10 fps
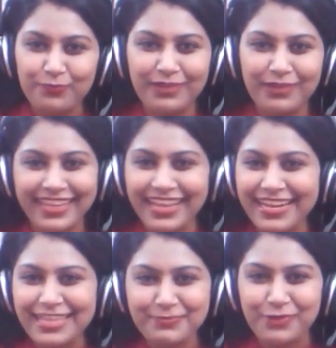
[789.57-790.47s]
But again,
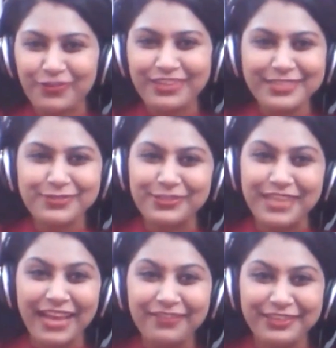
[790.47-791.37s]
as Providence would
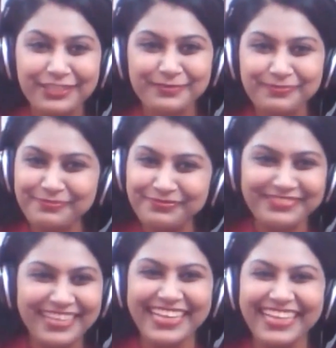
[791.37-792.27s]
have it,
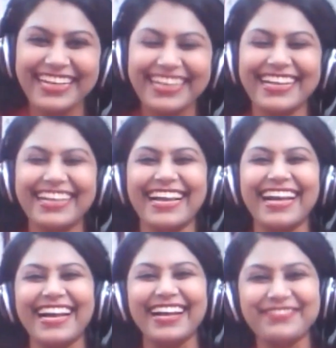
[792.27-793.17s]

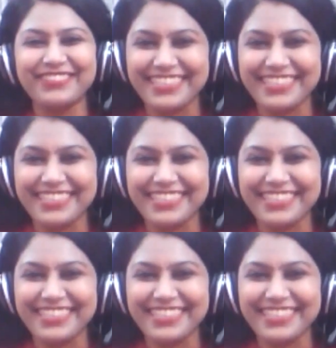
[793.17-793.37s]
after the